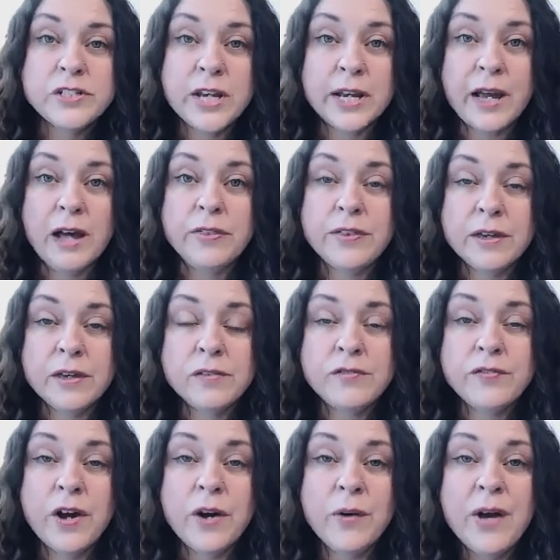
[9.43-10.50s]
check out the
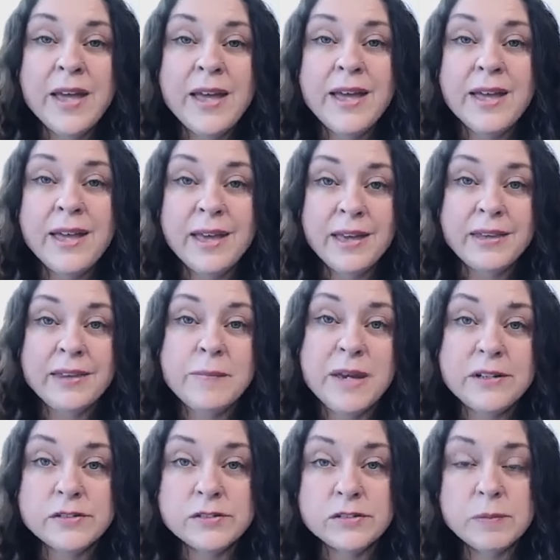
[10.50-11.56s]
info in the
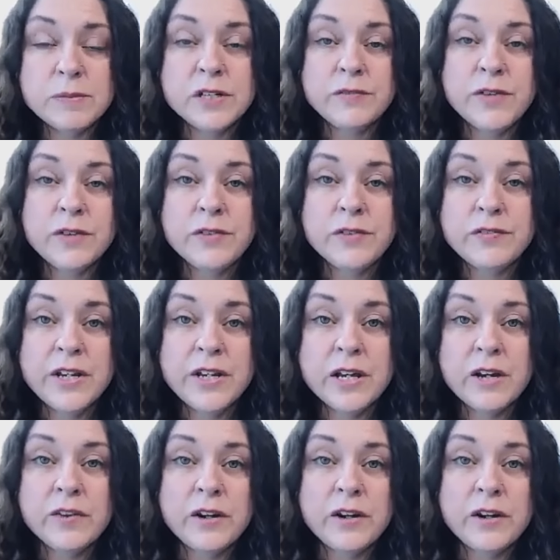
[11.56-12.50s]
main description of every video.